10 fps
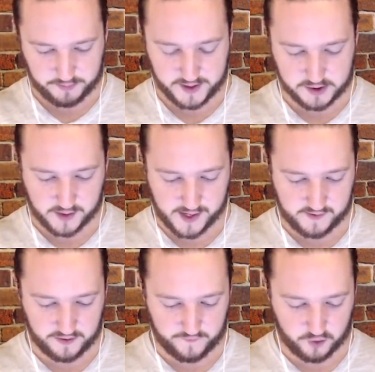Please don't have
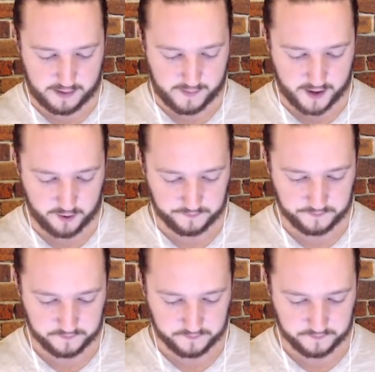anything for my miner.